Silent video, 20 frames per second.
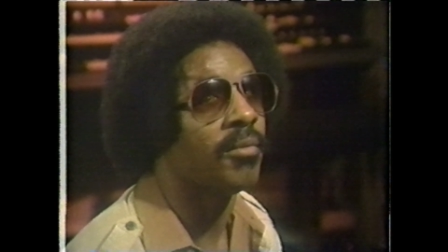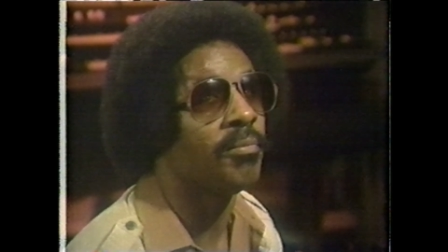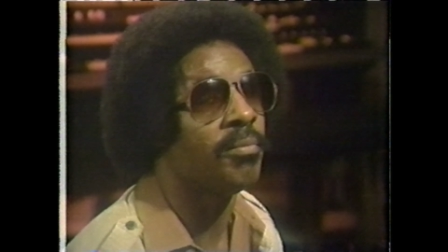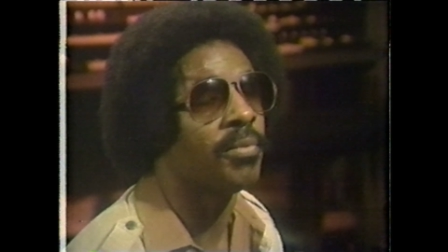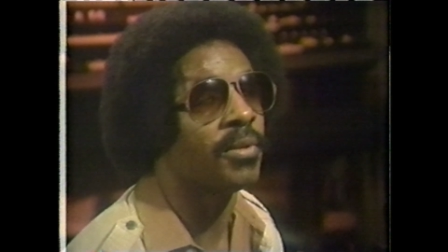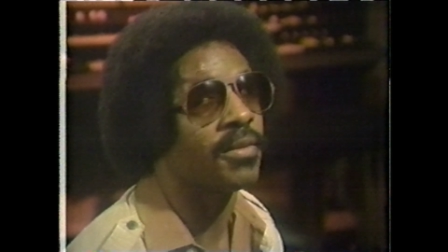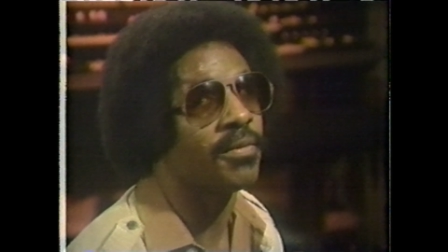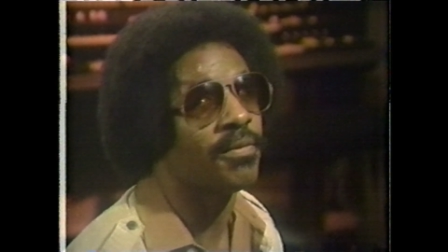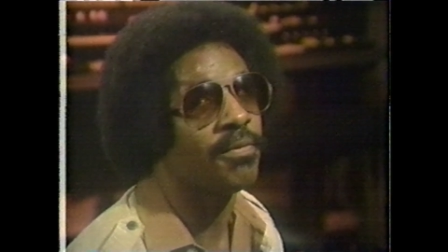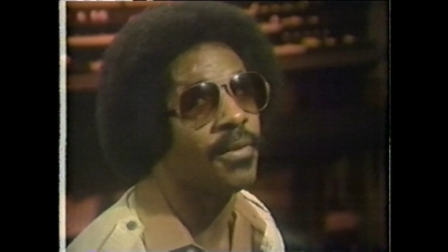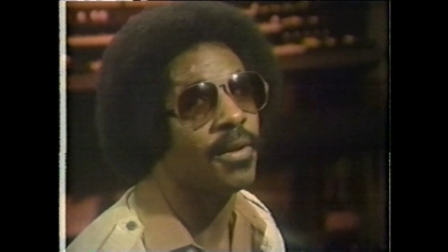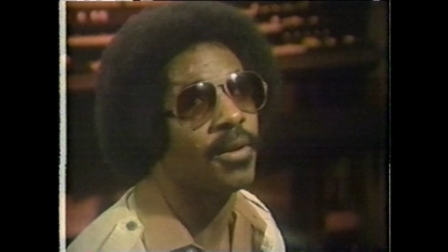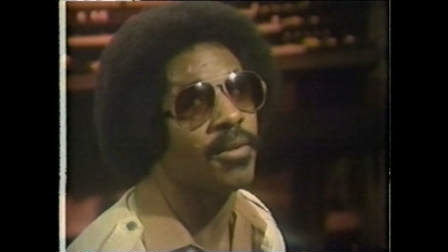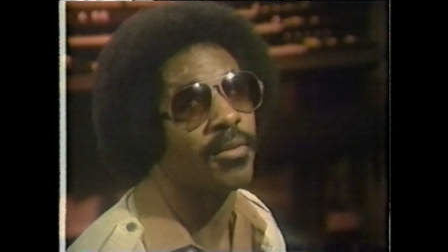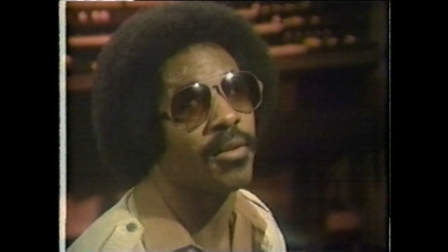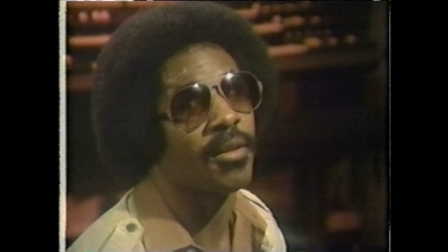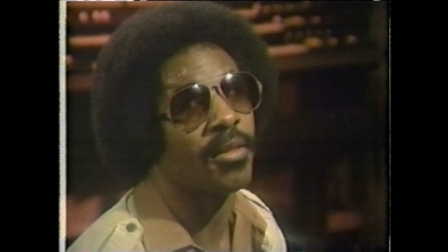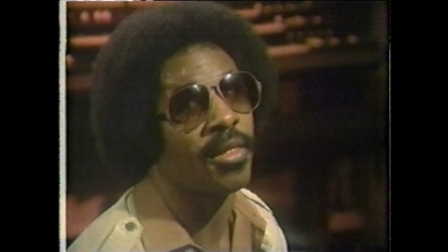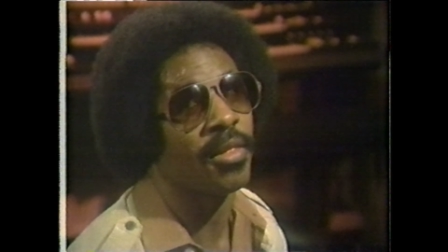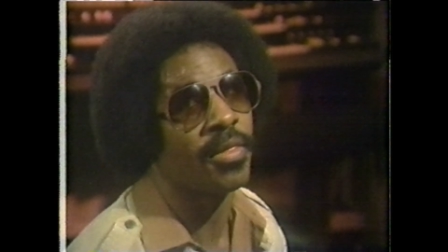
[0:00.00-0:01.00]
but
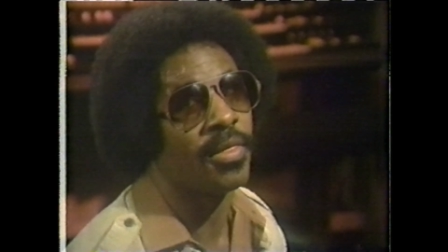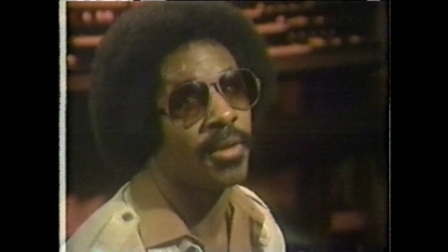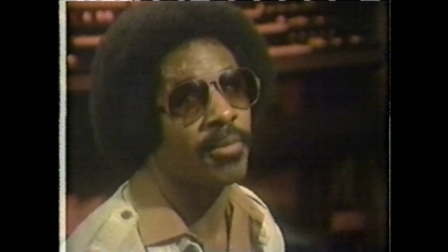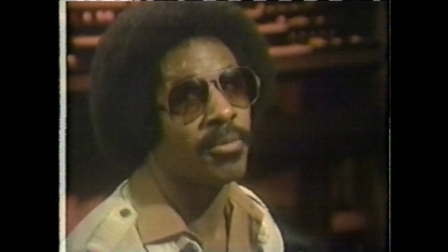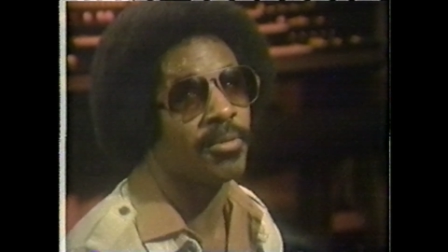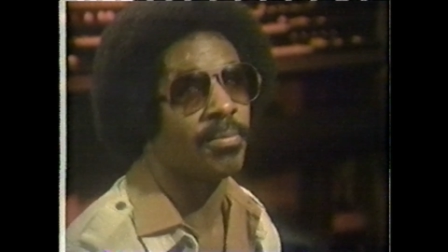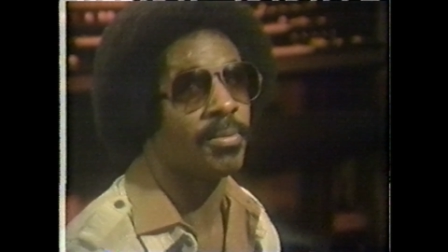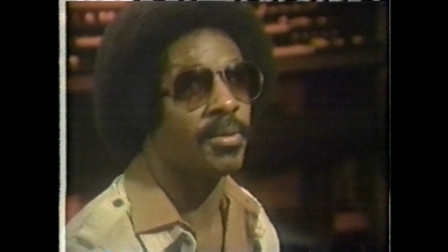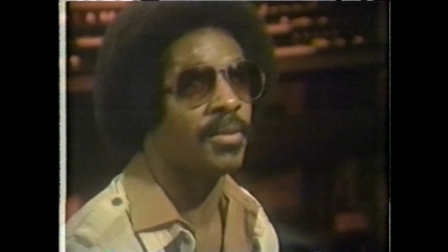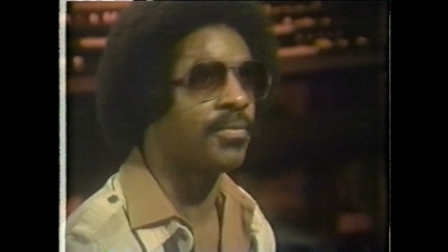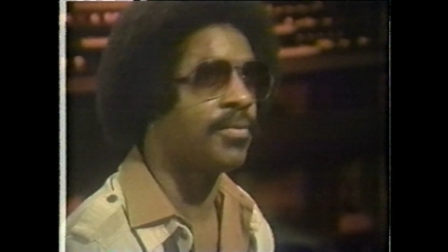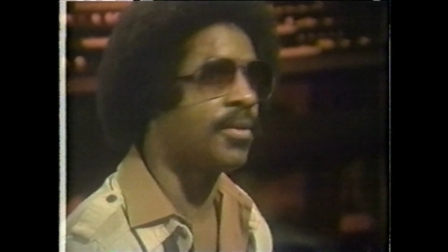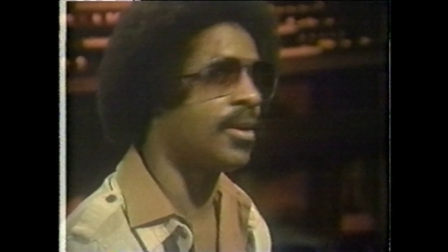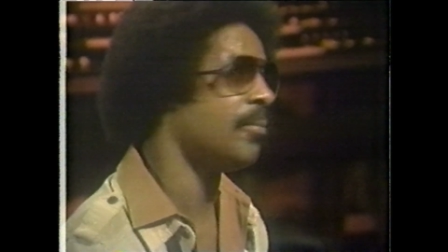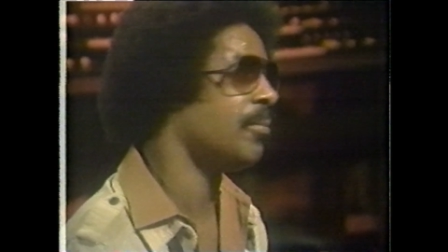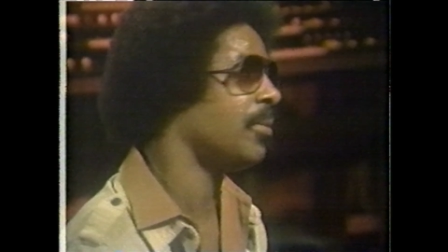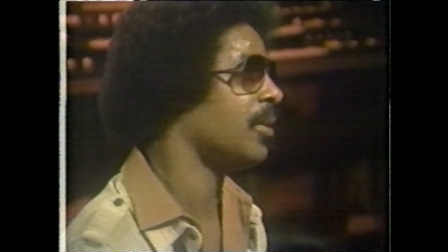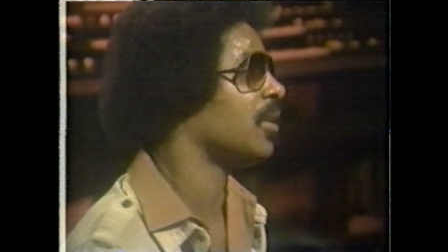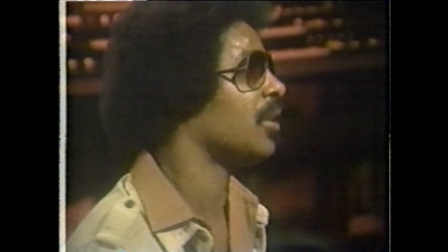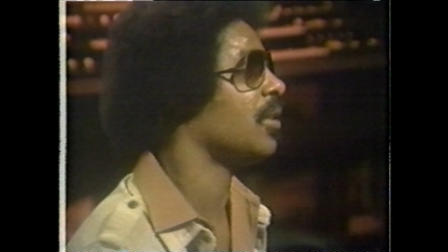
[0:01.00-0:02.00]
felt that there would be far
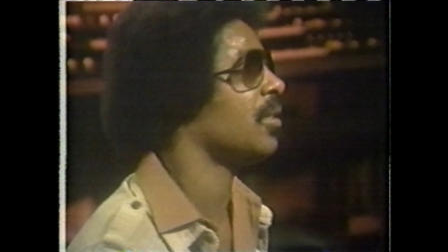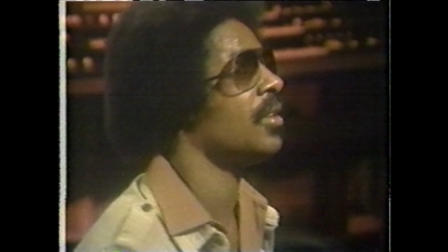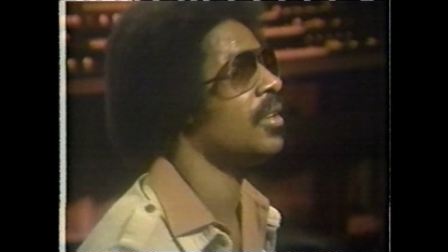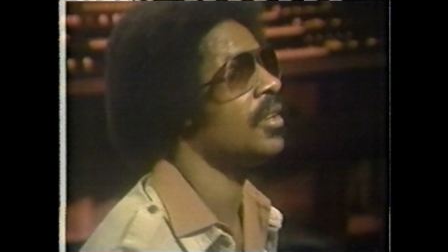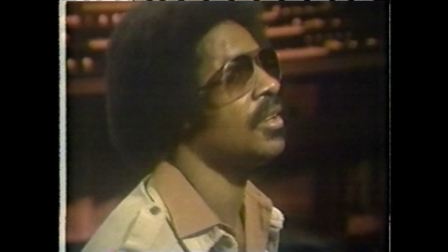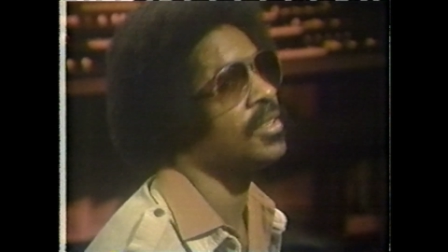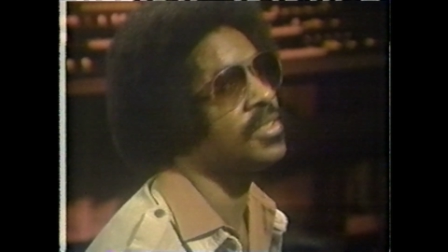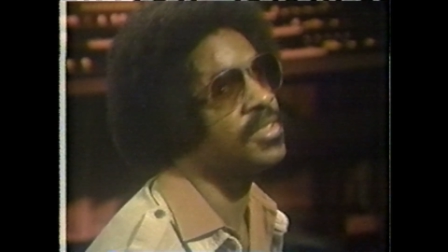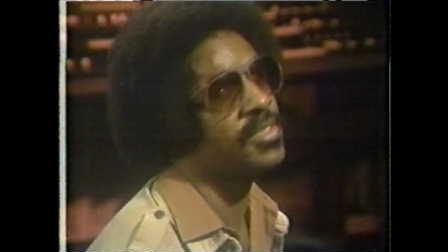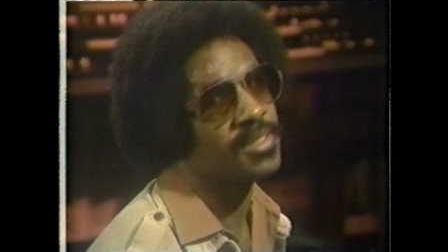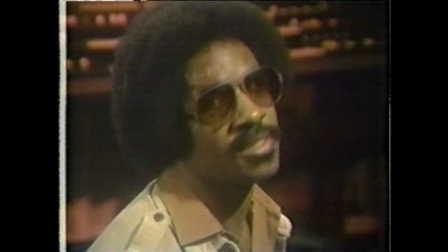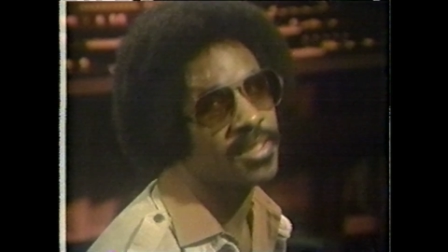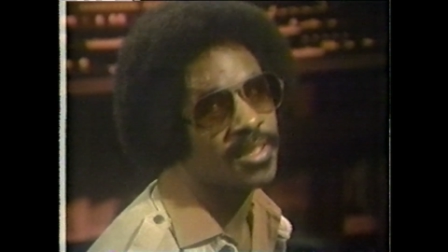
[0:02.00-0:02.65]
better things.